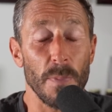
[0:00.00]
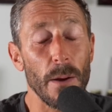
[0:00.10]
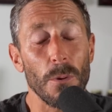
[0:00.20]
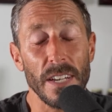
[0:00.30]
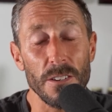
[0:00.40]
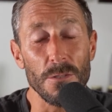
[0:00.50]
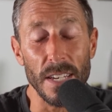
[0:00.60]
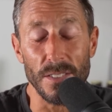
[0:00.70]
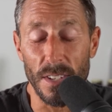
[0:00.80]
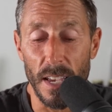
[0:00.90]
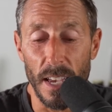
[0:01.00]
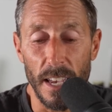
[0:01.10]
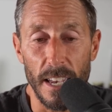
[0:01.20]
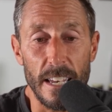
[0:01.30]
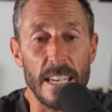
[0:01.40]
But I will tell you this
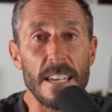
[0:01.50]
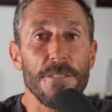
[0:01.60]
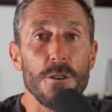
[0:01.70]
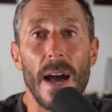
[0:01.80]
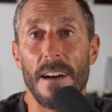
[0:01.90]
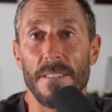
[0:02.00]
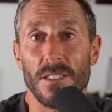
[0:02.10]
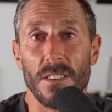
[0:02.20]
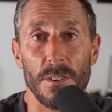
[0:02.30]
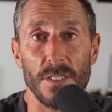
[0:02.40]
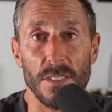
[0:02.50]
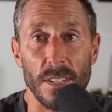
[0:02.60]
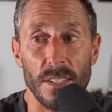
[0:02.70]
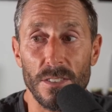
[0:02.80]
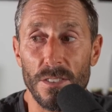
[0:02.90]
if you have insulin
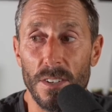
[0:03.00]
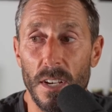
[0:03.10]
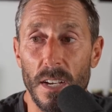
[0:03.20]
resistance,